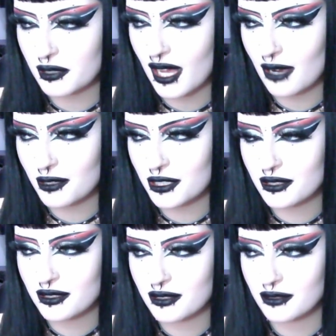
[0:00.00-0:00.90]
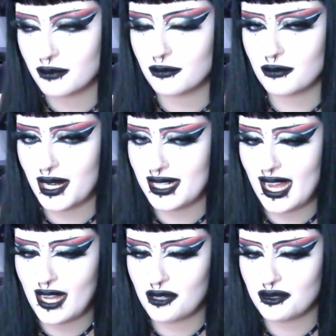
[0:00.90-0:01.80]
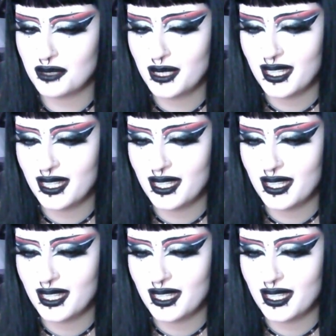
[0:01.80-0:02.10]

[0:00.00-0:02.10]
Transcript: hours right now